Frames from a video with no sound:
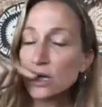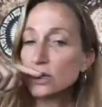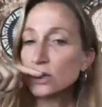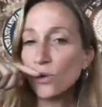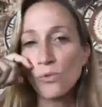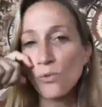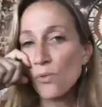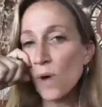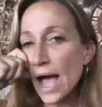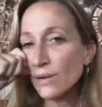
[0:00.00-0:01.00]
So
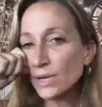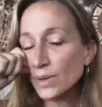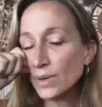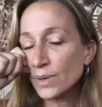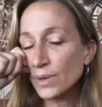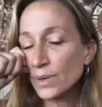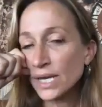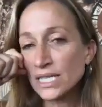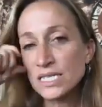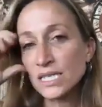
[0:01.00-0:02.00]
why would it be any
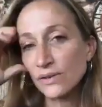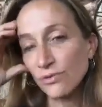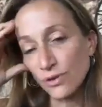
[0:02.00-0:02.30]
different